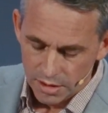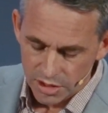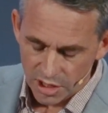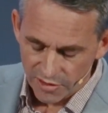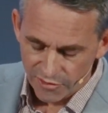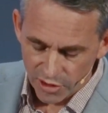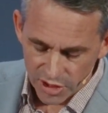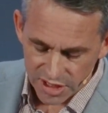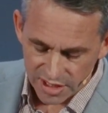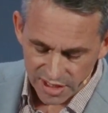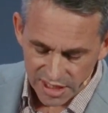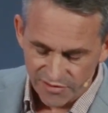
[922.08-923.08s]
So, the
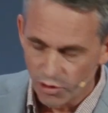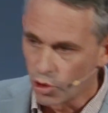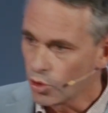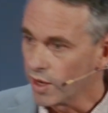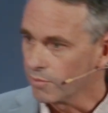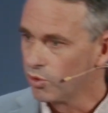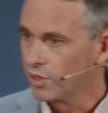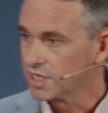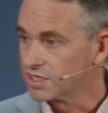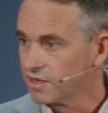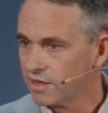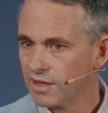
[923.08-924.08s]
first of these four quick
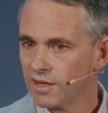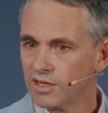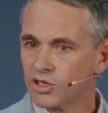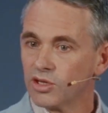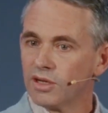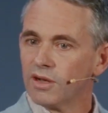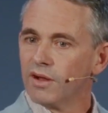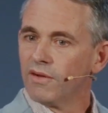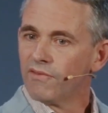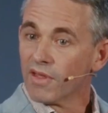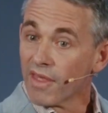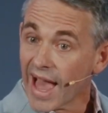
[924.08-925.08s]
points
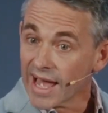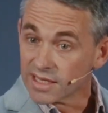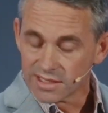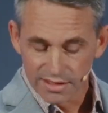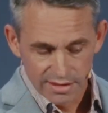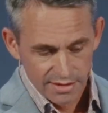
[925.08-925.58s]
for that.